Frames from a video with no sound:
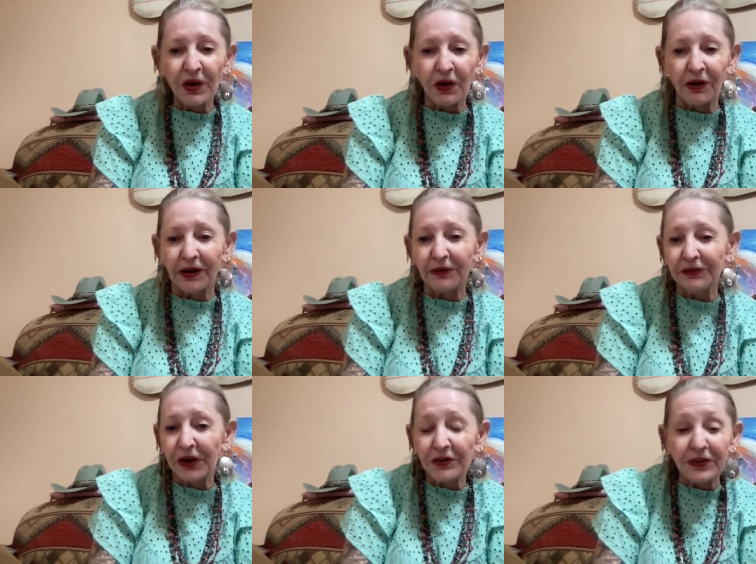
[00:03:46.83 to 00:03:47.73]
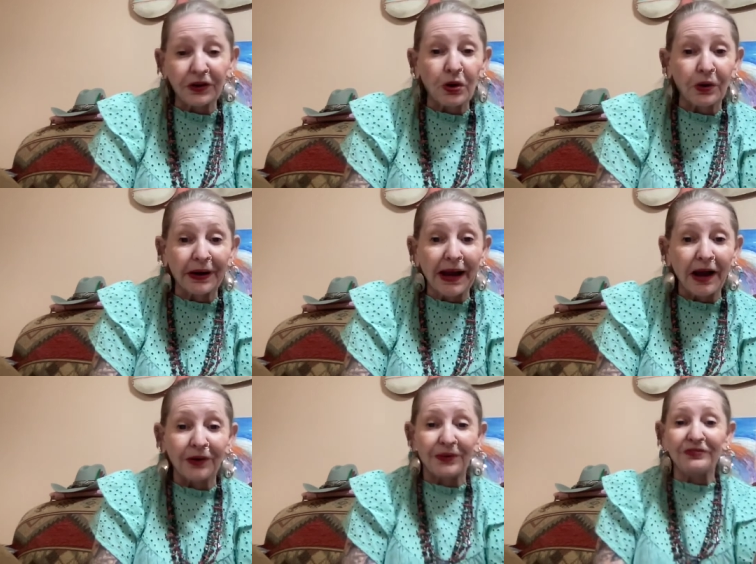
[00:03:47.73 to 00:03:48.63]
on the
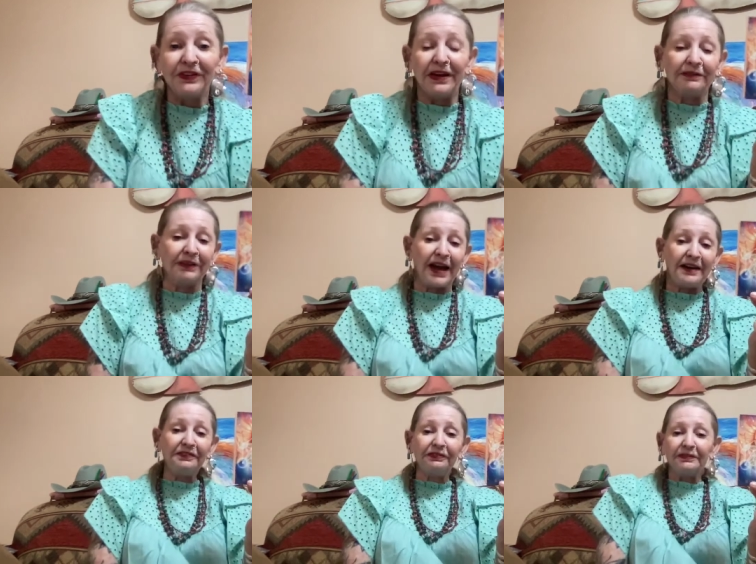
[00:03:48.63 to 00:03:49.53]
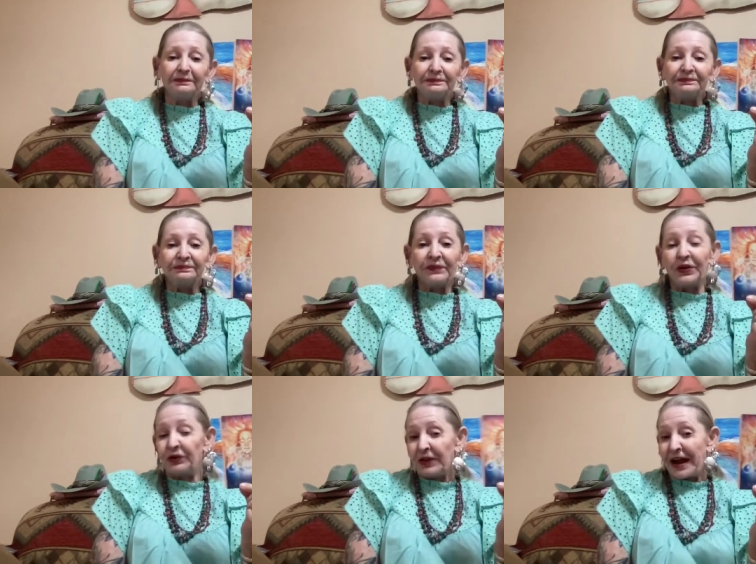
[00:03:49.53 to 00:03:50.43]
choreography of life,
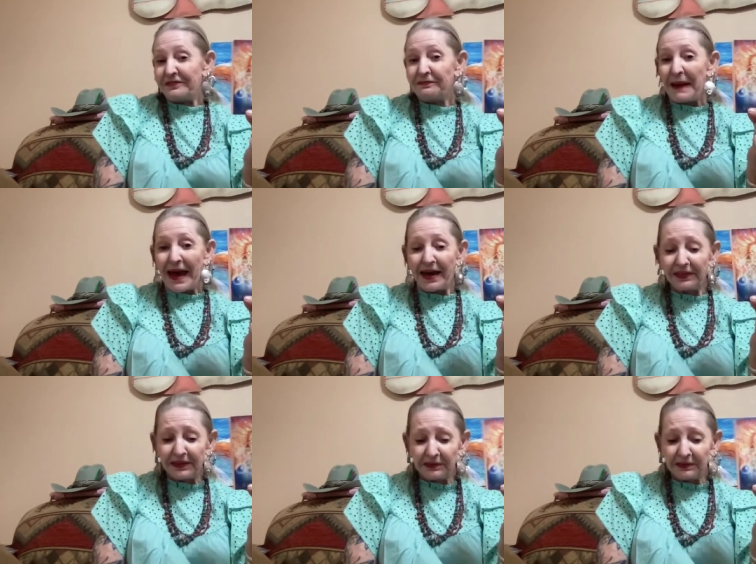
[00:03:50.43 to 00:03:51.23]
your life path.